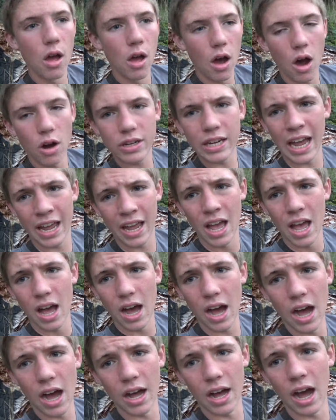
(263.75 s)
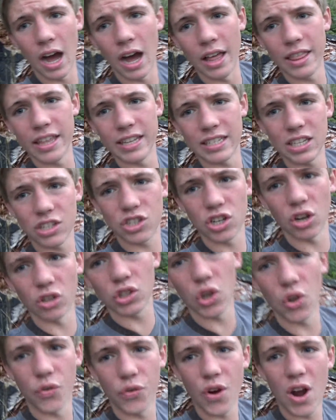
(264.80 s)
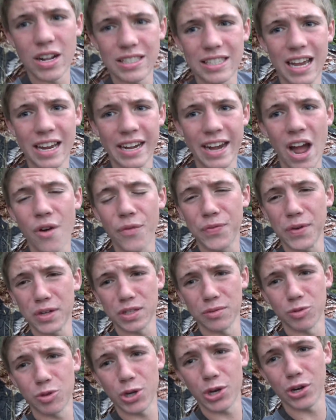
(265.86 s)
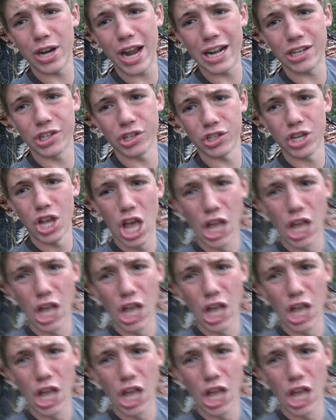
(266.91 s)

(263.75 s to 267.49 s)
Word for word: Okay, uh, uh, this is Joel Tolfrod signing out. Fearsome Critter Catchers.